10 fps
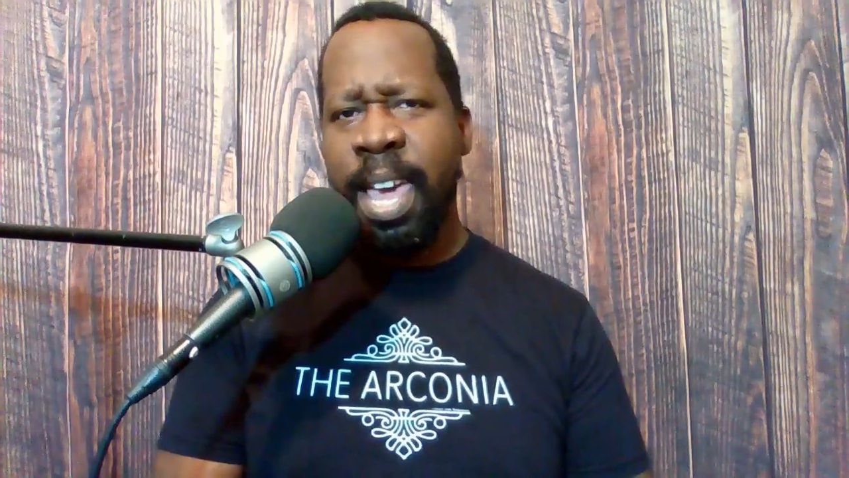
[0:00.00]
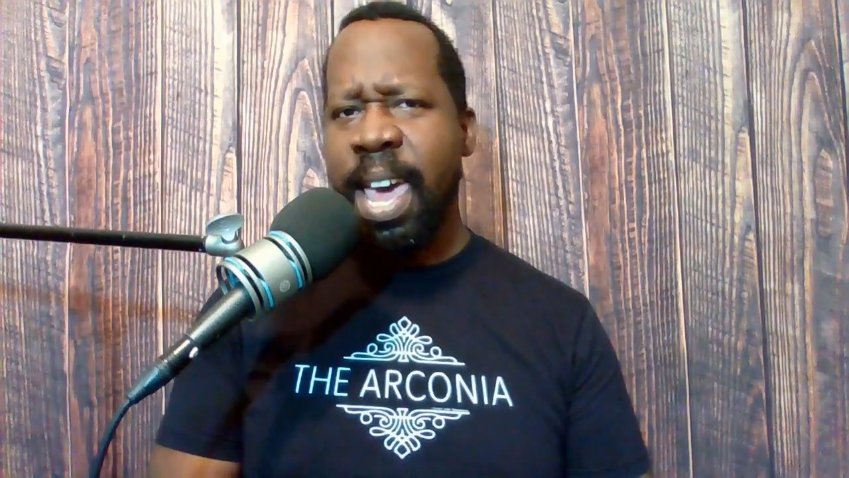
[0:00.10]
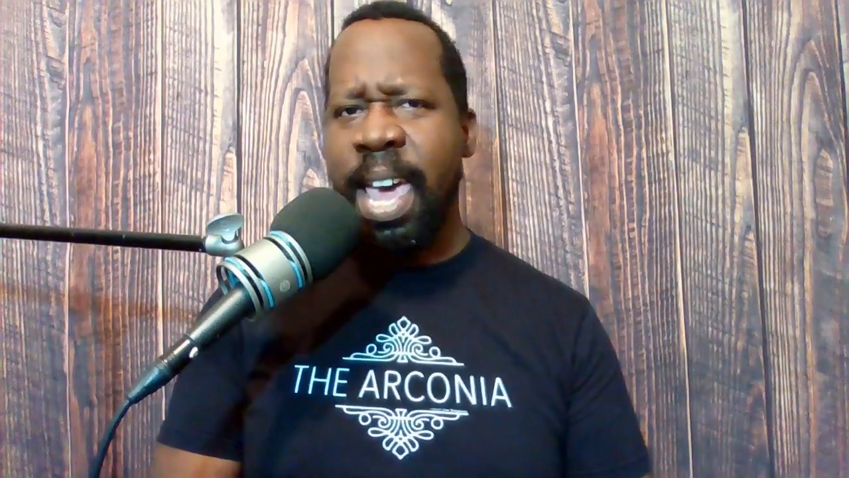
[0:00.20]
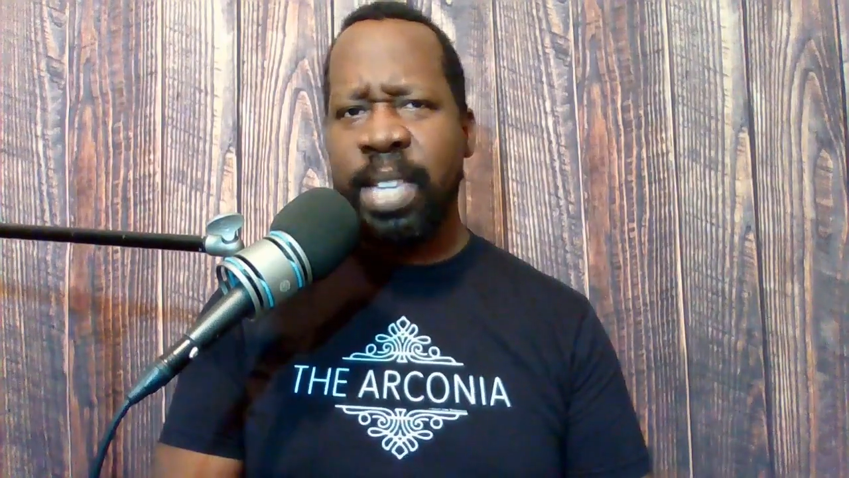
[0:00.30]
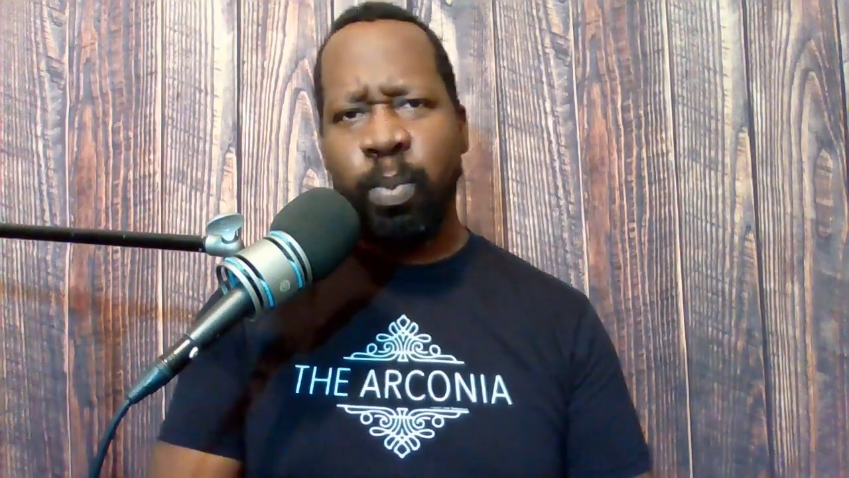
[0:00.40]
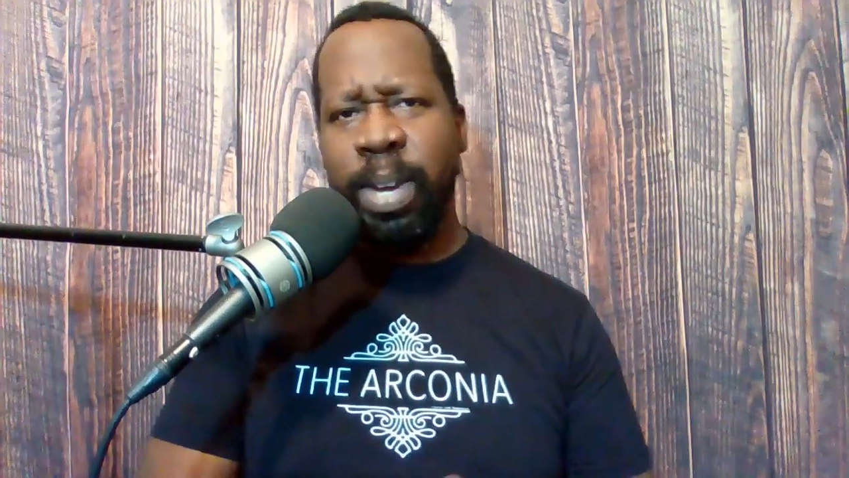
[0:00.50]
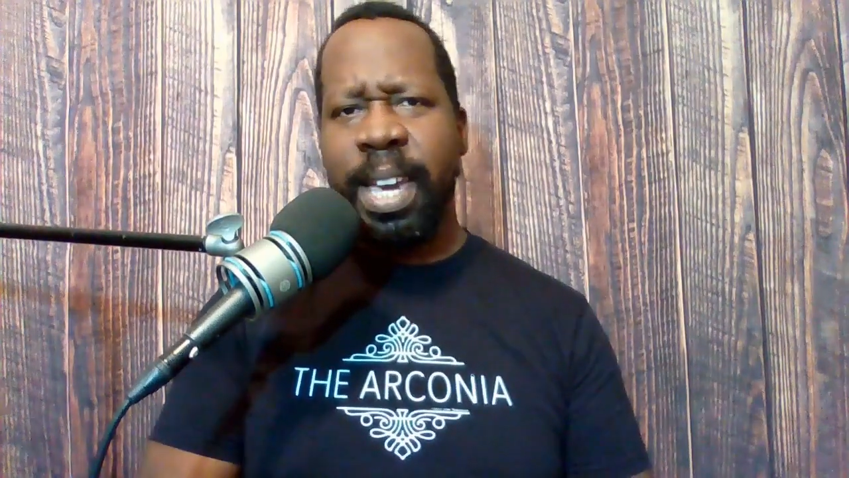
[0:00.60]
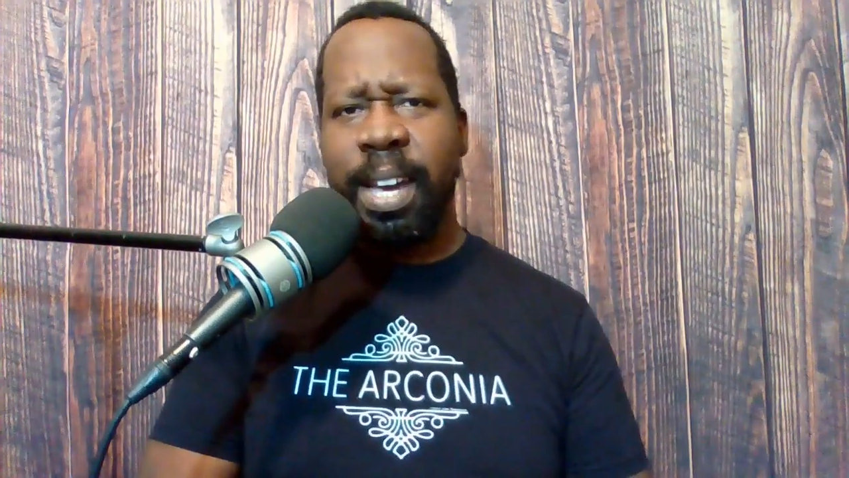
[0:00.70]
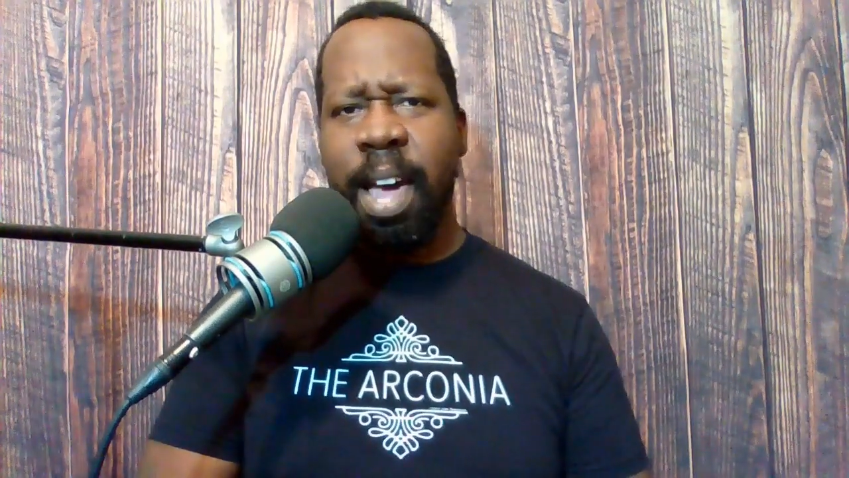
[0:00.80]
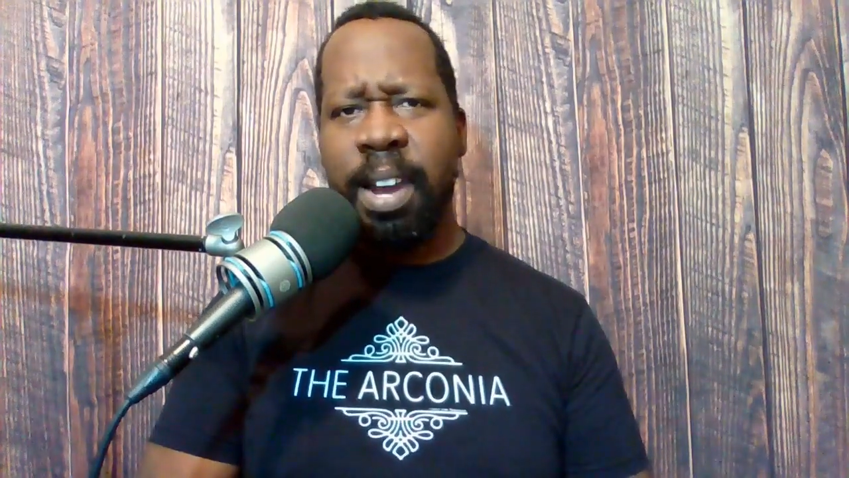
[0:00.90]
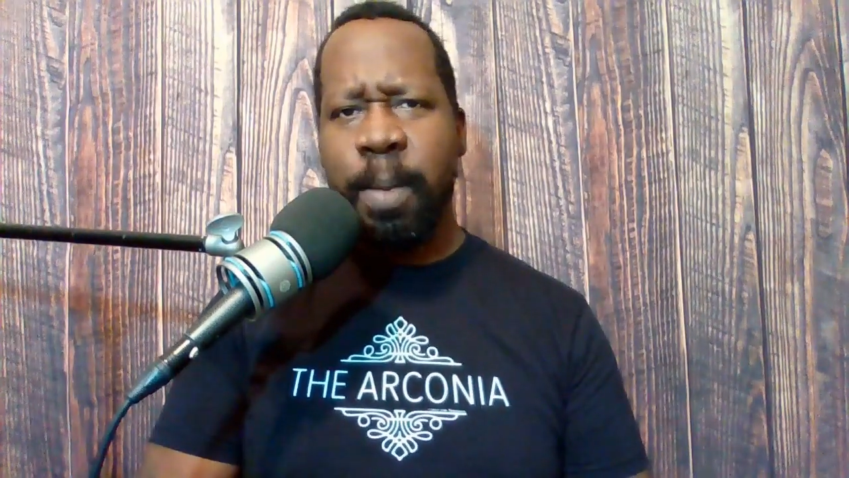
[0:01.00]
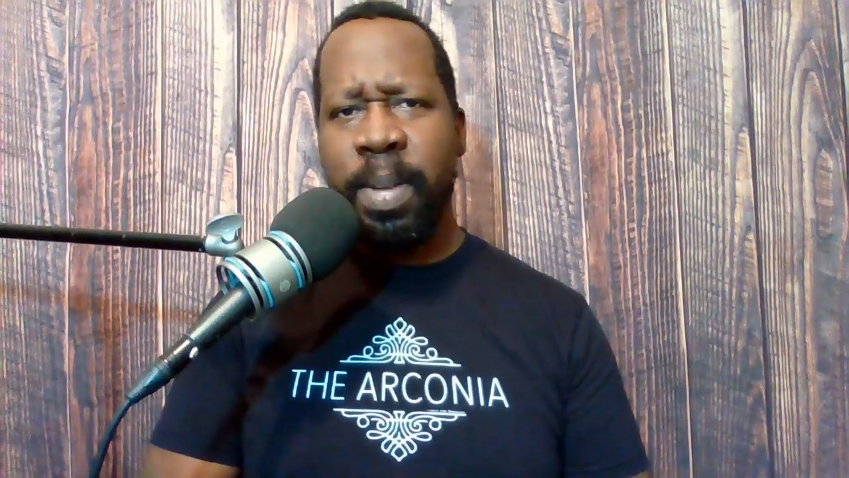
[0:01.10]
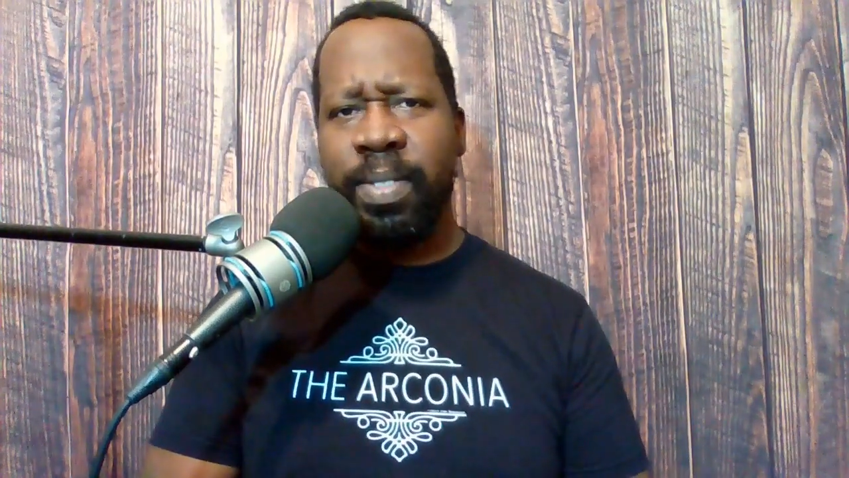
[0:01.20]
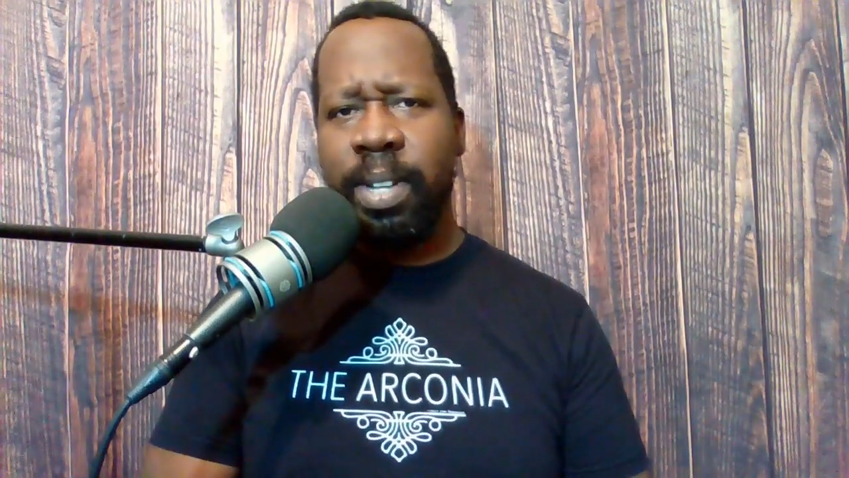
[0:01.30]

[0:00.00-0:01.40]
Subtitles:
as we get caught up in the